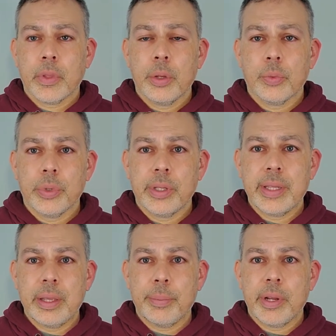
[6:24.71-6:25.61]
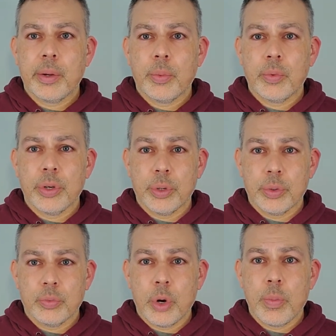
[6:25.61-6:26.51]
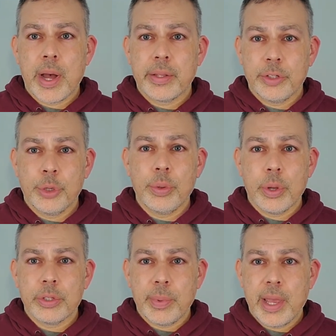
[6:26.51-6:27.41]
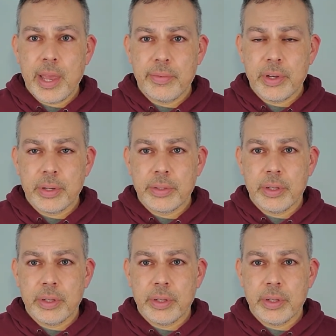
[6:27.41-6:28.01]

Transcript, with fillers: you're really limiting your robot to those behaviors.